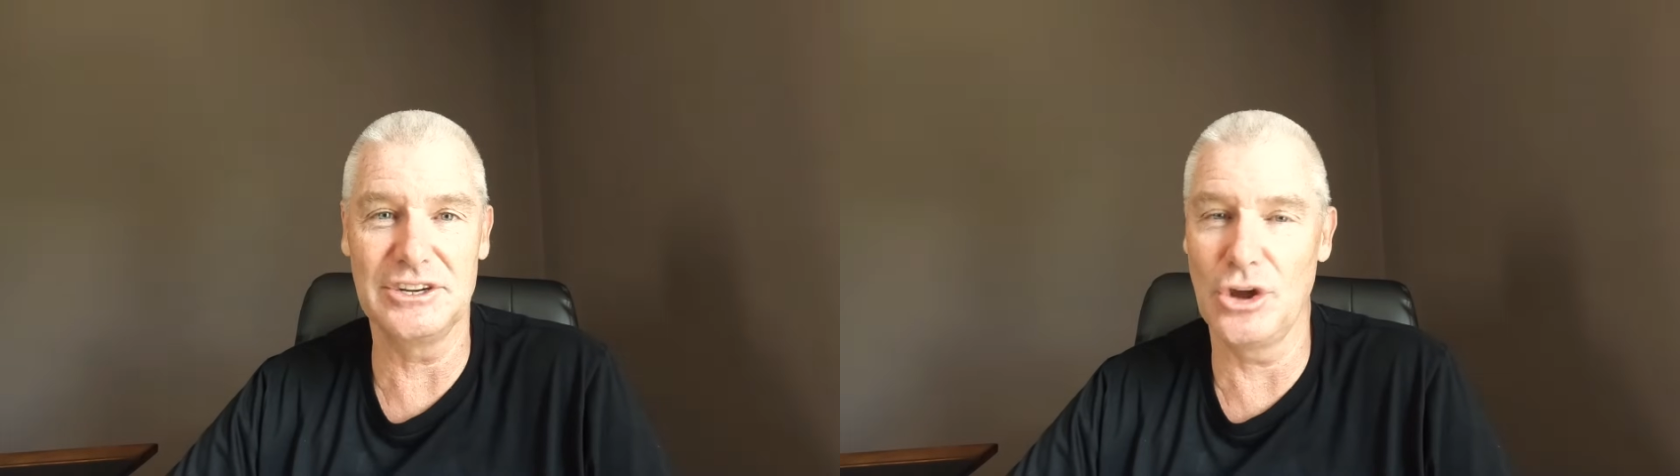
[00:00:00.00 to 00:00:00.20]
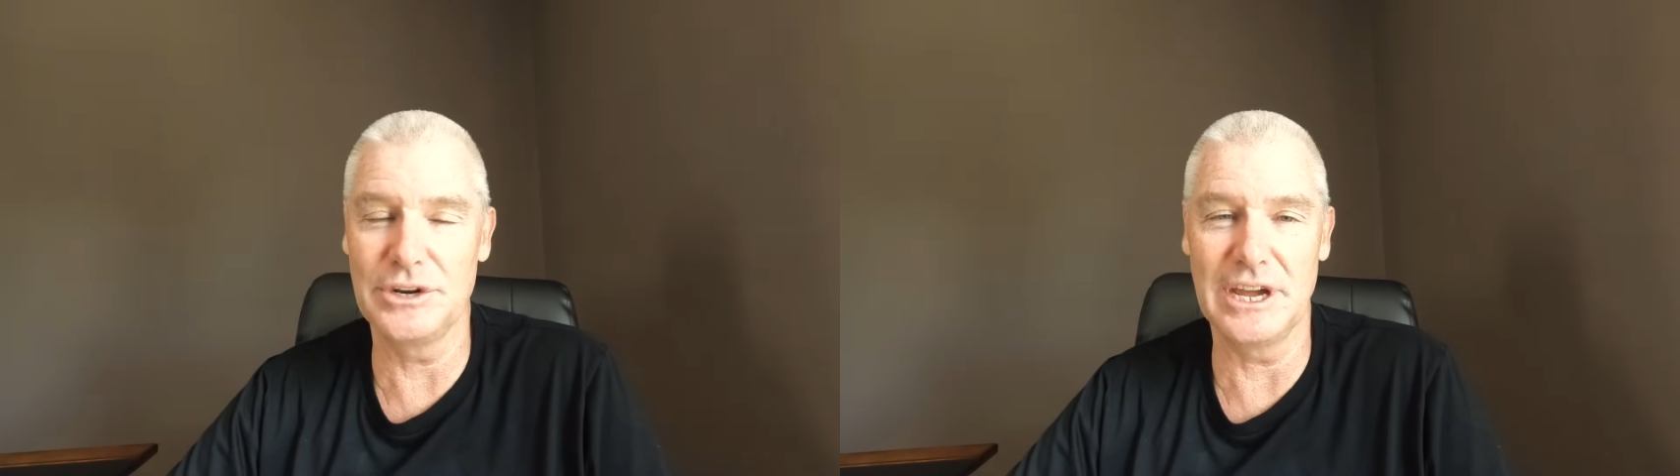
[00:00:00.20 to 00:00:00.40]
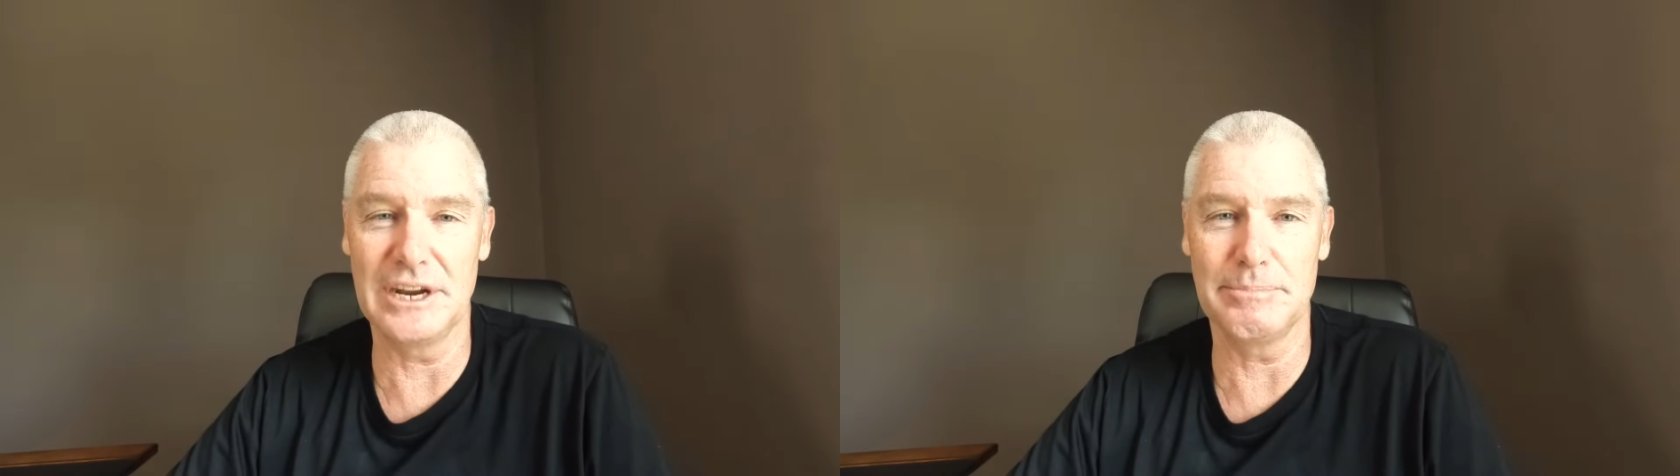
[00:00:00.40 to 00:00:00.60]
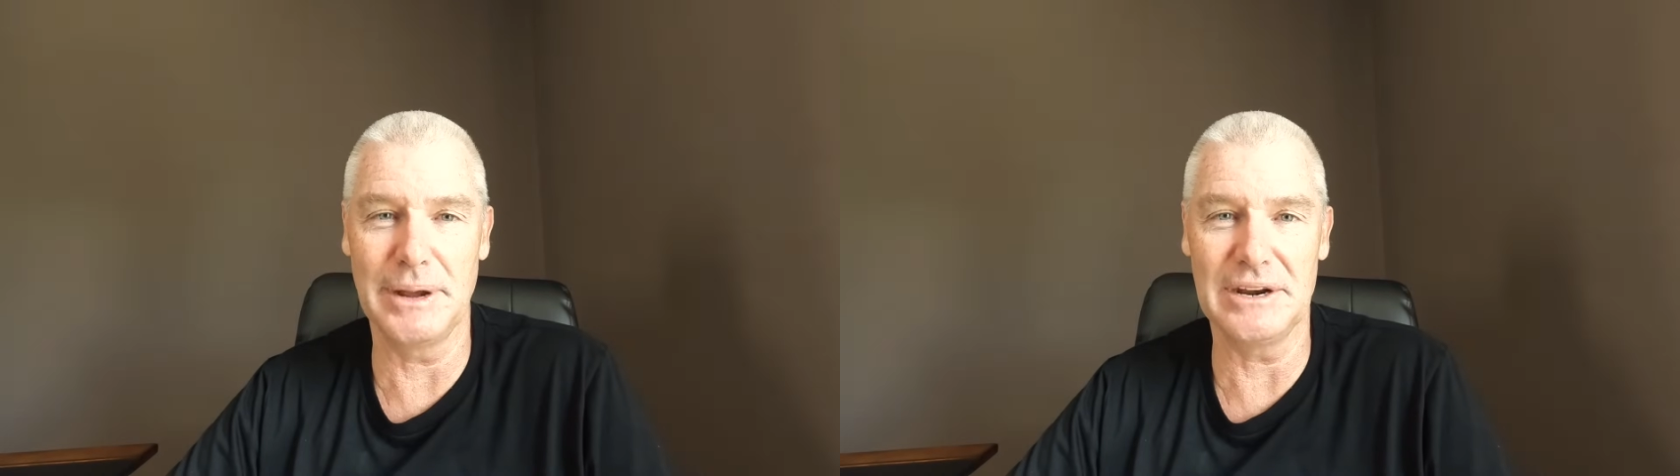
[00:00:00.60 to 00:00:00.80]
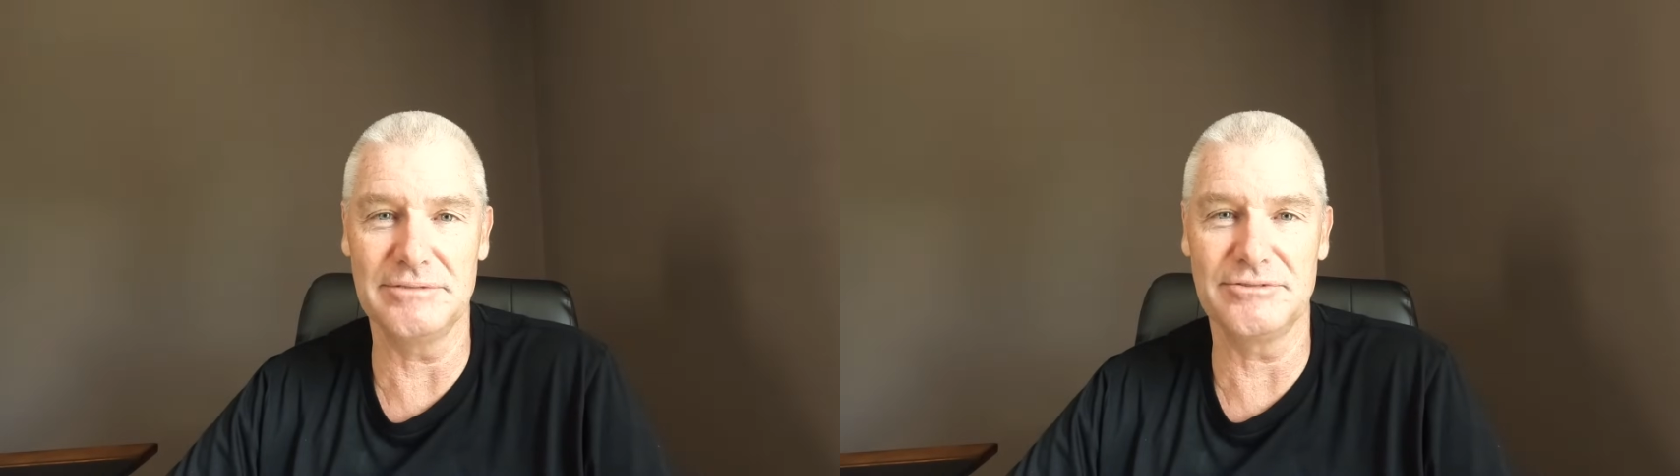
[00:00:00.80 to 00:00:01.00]
no doubt
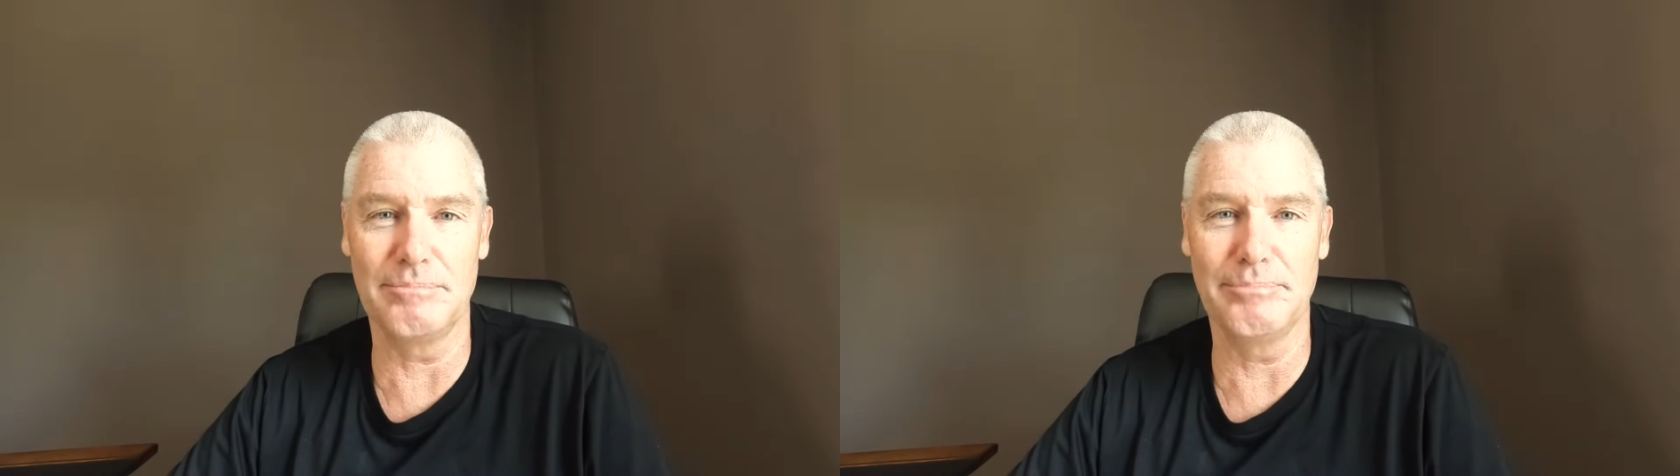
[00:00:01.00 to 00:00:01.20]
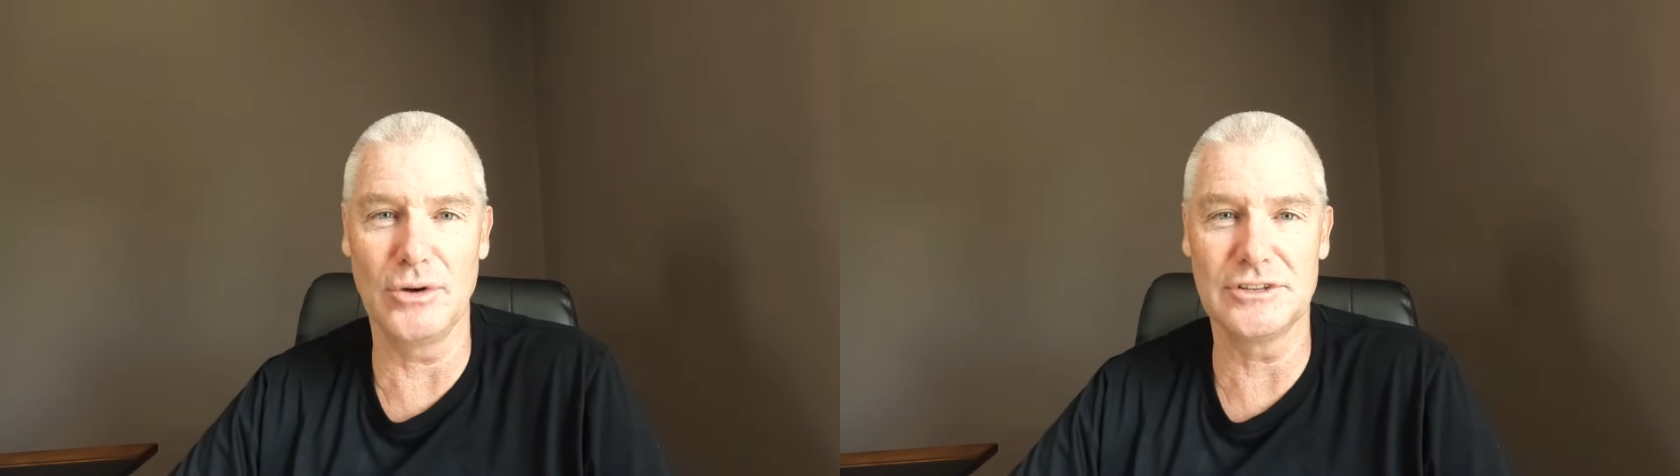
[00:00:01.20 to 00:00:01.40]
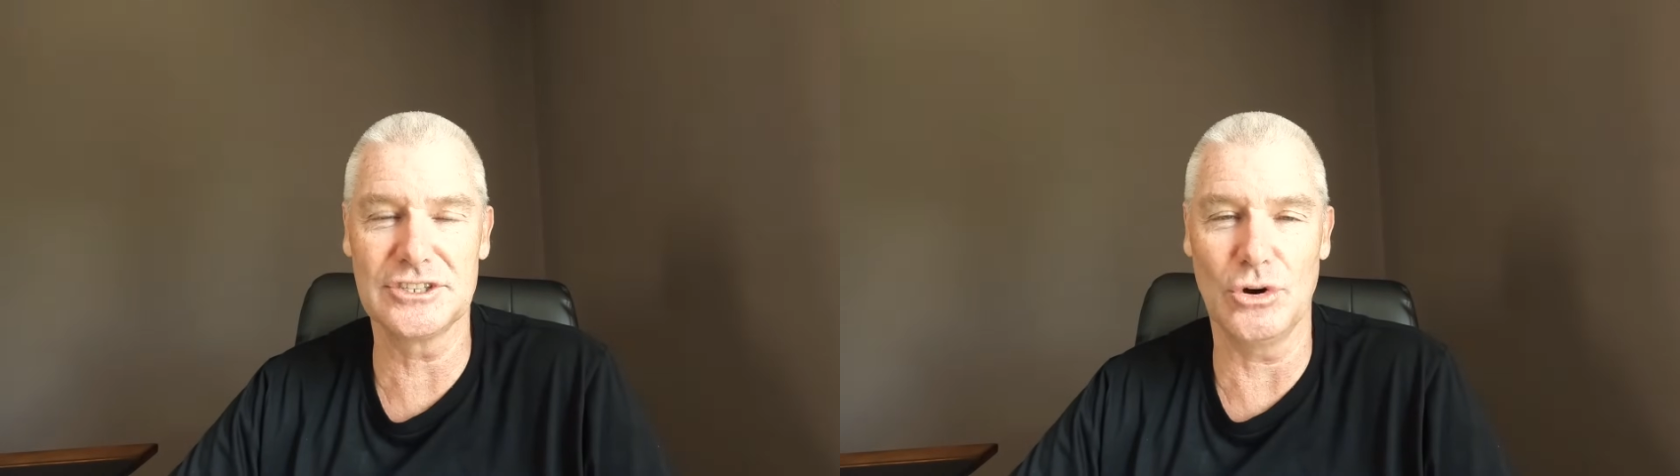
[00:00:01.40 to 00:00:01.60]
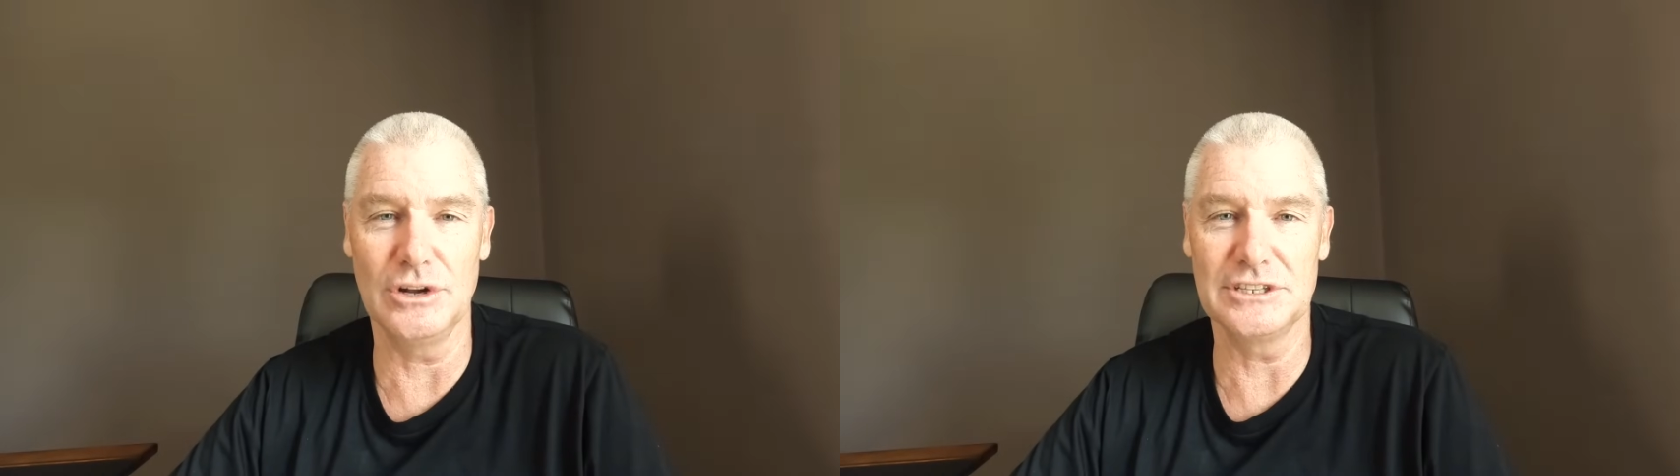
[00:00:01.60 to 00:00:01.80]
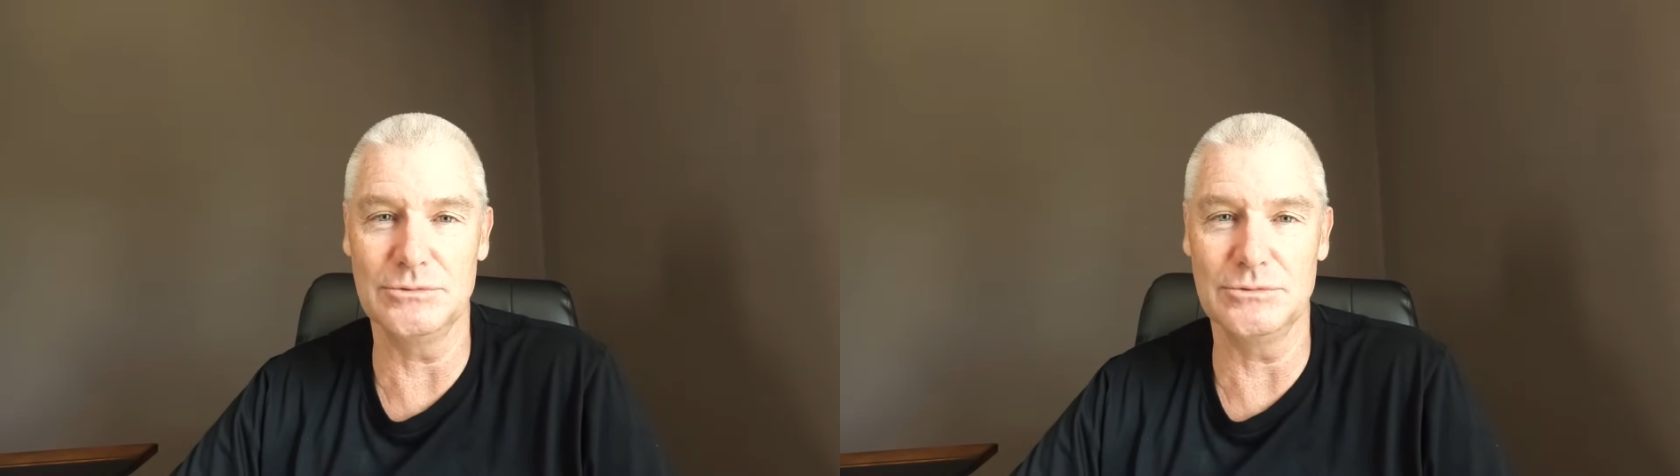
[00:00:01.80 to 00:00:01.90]
about it, from both sides.